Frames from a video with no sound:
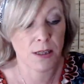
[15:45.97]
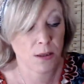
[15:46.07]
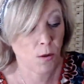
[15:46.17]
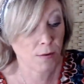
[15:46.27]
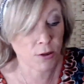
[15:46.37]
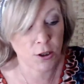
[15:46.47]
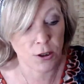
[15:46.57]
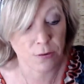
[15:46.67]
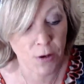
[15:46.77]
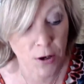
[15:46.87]
So what I'm going to
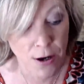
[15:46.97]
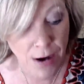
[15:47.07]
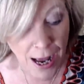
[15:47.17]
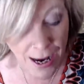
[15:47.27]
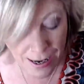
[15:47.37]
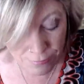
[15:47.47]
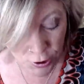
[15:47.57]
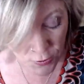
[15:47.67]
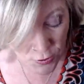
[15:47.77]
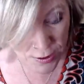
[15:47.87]
do, Virgo, I'm
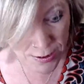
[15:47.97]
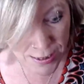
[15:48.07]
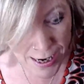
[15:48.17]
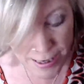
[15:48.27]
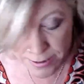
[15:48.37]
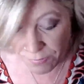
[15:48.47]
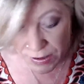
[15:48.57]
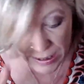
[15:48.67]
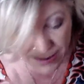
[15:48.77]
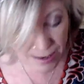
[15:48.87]
just going to take, because I feel that's